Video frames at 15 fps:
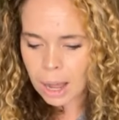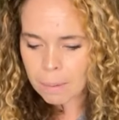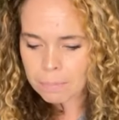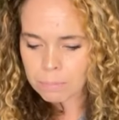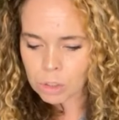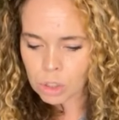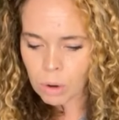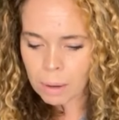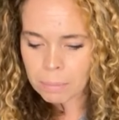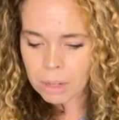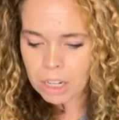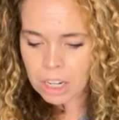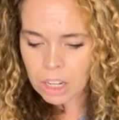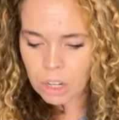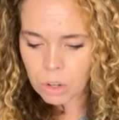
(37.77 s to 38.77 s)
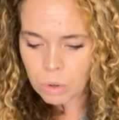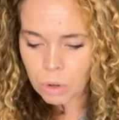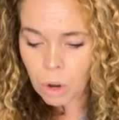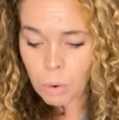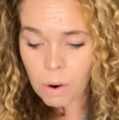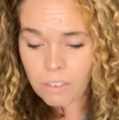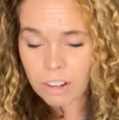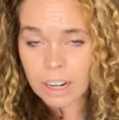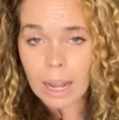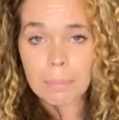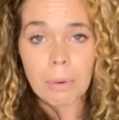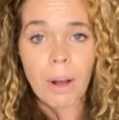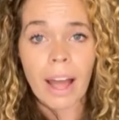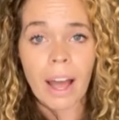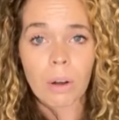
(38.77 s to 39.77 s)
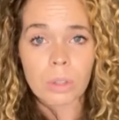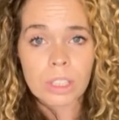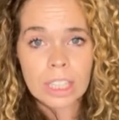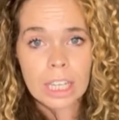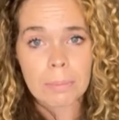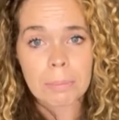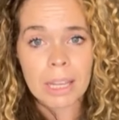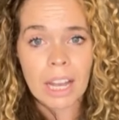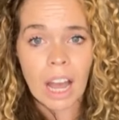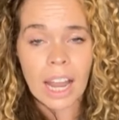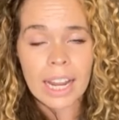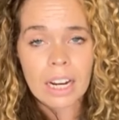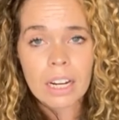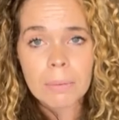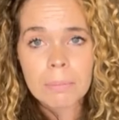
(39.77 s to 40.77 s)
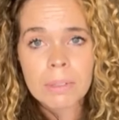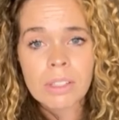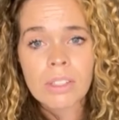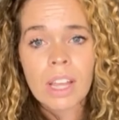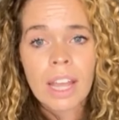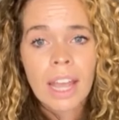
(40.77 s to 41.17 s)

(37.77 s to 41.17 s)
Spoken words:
So I'm going to go over a couple housekeeping items,